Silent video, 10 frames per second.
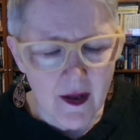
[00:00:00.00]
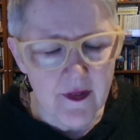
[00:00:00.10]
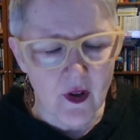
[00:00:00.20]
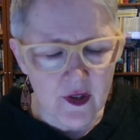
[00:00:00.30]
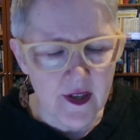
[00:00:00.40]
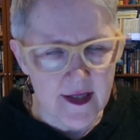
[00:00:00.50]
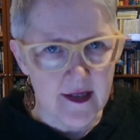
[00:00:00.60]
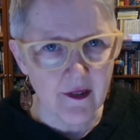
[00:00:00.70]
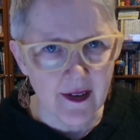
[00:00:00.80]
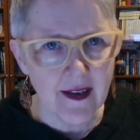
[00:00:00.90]
not
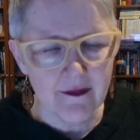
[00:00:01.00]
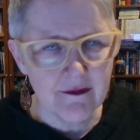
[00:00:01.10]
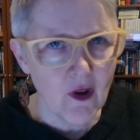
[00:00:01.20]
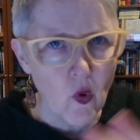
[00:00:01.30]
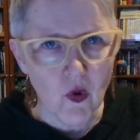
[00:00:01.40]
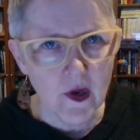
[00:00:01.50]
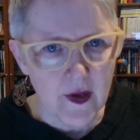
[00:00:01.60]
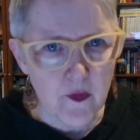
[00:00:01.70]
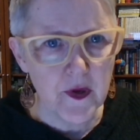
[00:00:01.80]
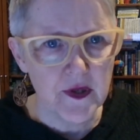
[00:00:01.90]
necessarily, all
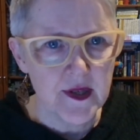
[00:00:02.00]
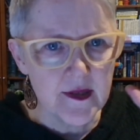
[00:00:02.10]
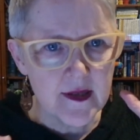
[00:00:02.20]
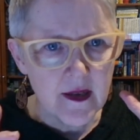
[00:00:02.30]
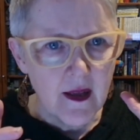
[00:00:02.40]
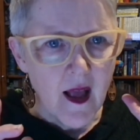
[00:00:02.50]
legal persons.